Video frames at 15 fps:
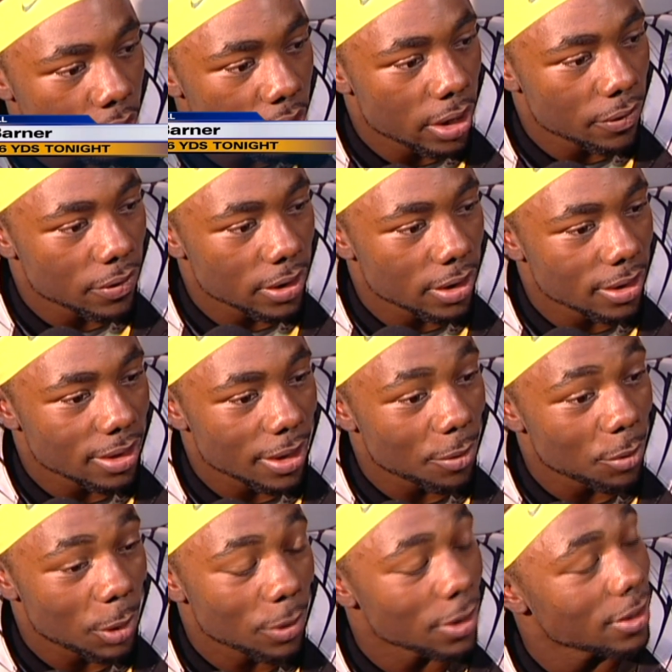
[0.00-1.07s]
definitely didn't
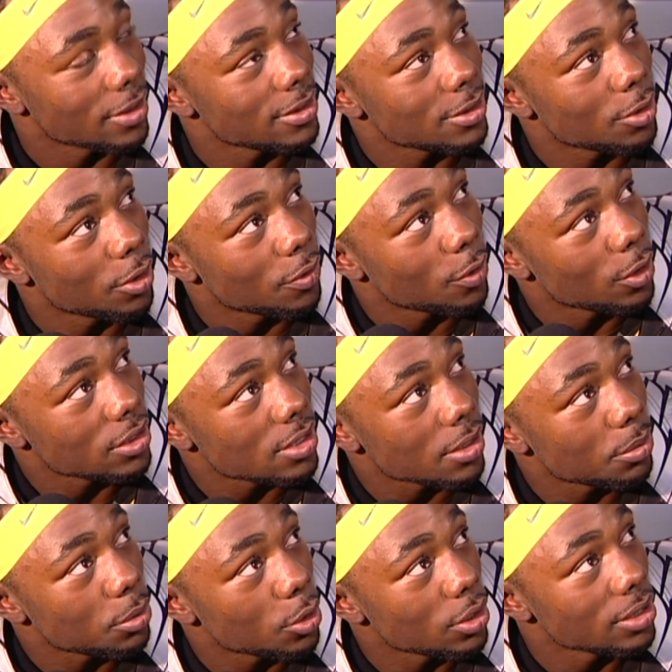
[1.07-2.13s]
think we would only score
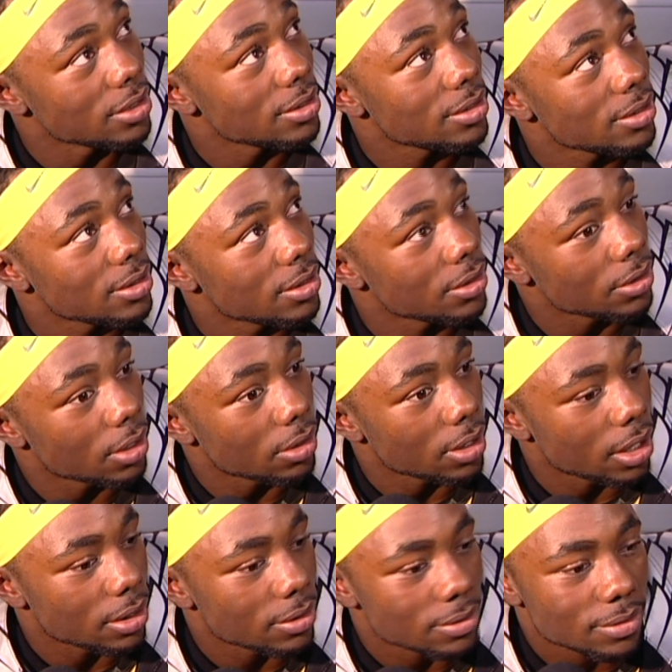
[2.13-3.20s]
14 points. You
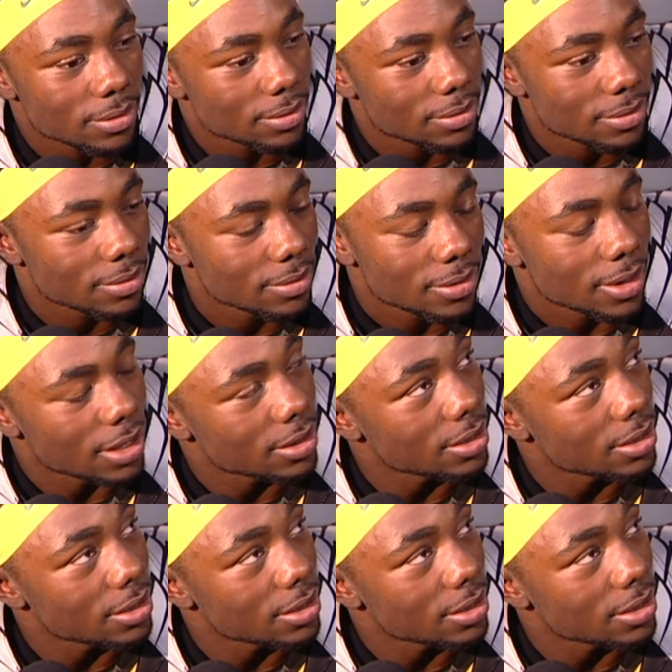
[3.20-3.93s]
know, that